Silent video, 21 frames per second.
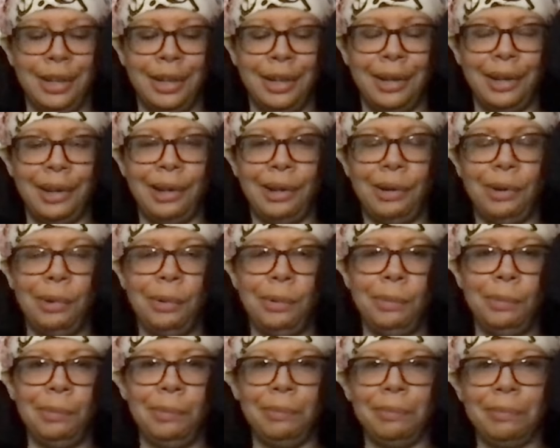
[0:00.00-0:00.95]

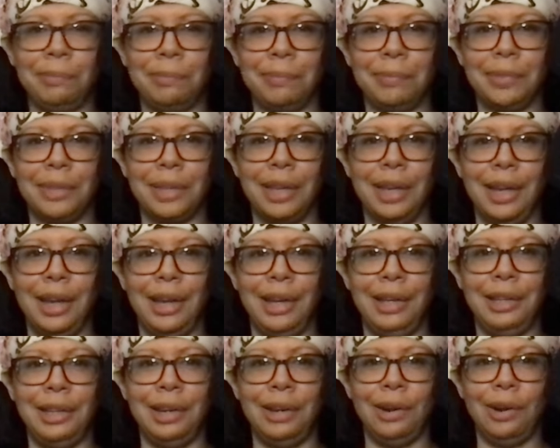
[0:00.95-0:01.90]
And
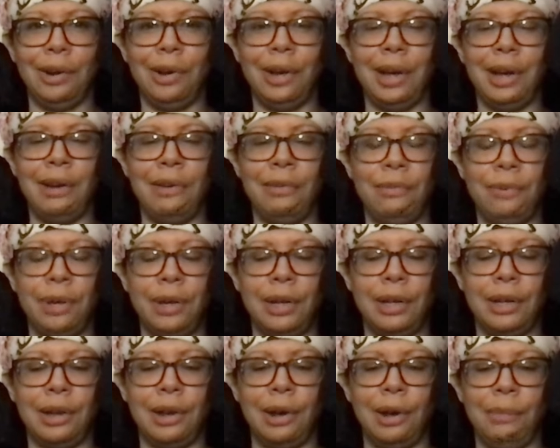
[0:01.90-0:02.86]
they all
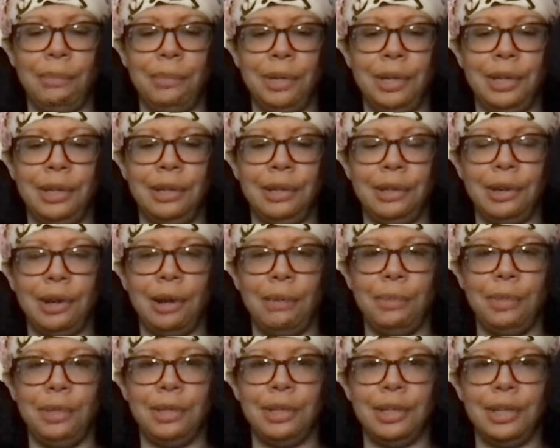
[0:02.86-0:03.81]
have
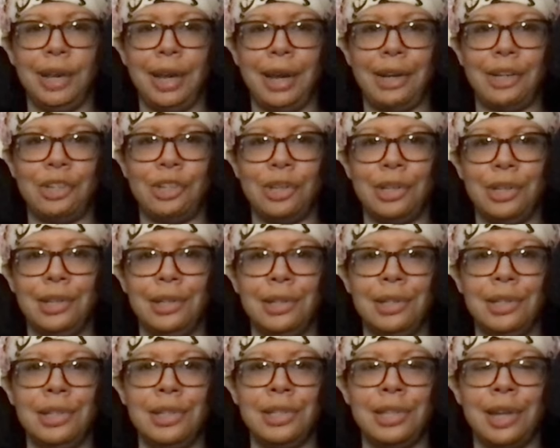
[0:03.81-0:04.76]
common
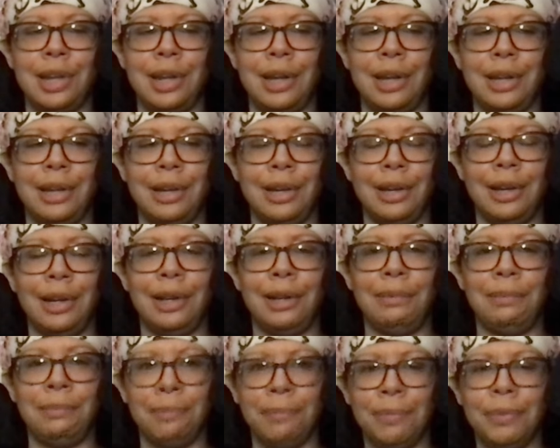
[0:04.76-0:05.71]
connections.
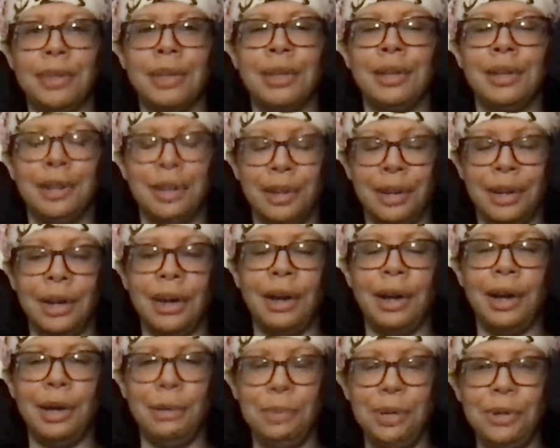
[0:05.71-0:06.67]
And
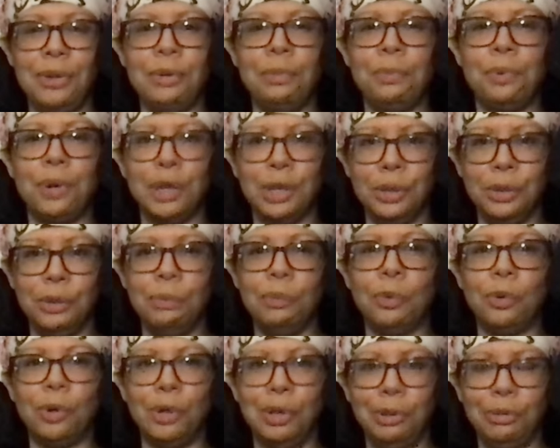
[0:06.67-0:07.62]
I'm here to bring you
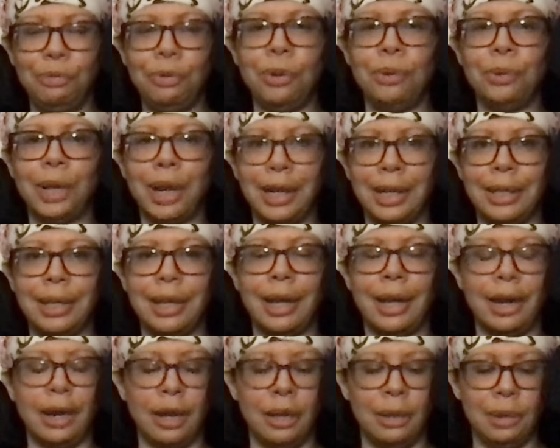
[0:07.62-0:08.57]
more info like
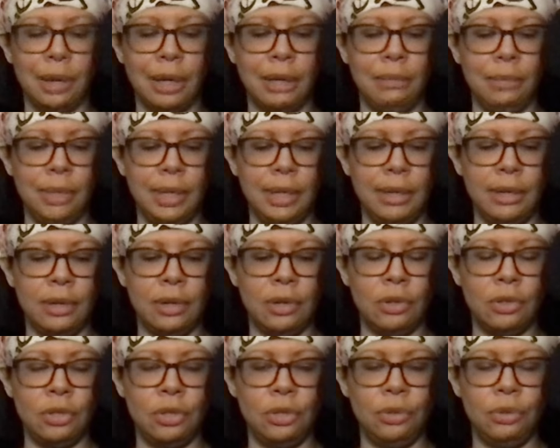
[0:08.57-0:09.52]
that. I'm
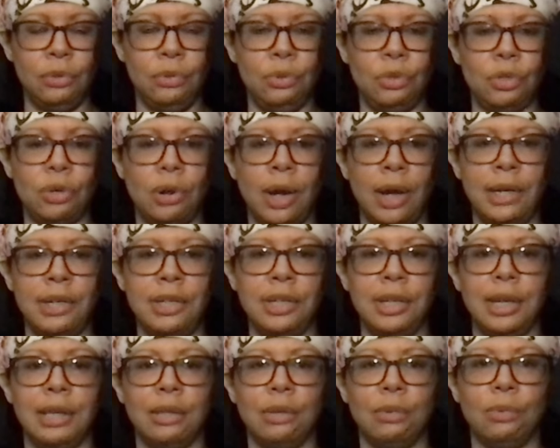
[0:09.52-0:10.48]
here to try to
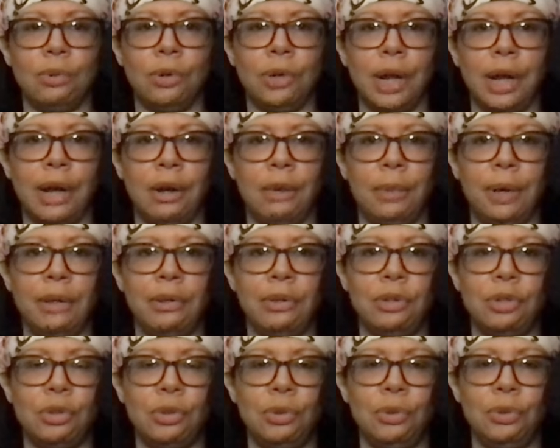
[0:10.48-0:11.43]
get the word out about
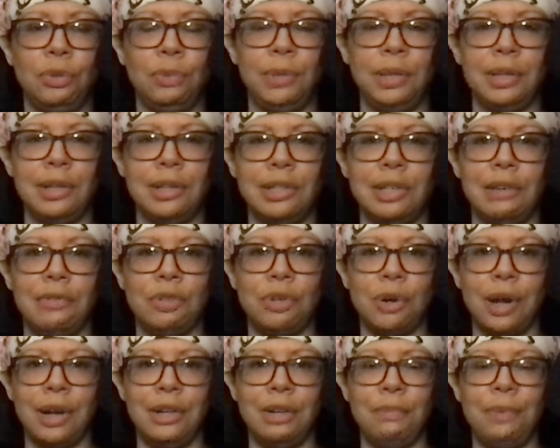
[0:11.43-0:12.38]
the truth, because they've
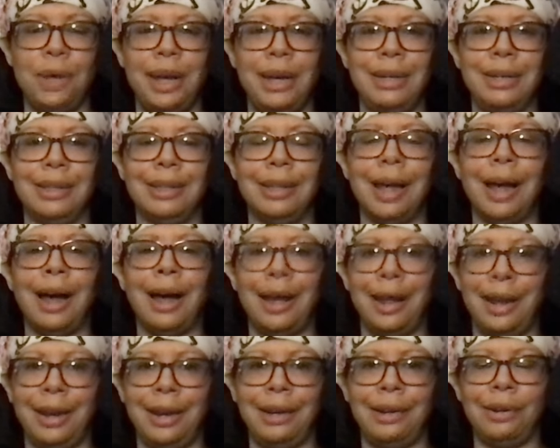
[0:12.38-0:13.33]
tried to paint a
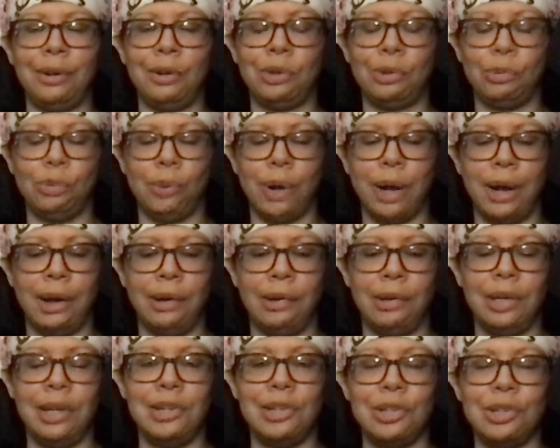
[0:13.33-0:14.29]
lie
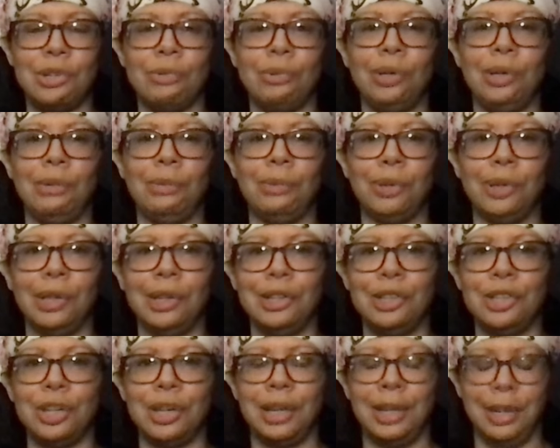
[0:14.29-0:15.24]
throughout history,
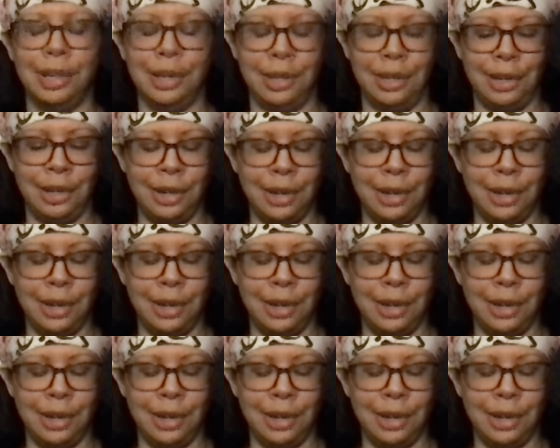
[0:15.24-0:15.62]
religion,